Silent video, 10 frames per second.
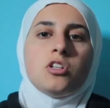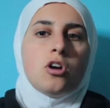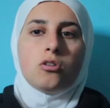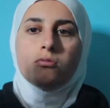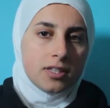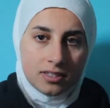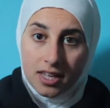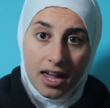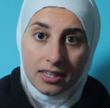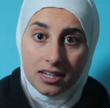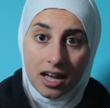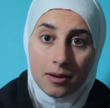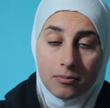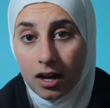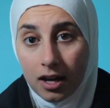you know, it's
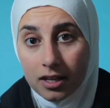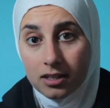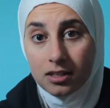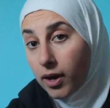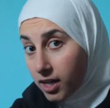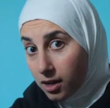daytime, I wake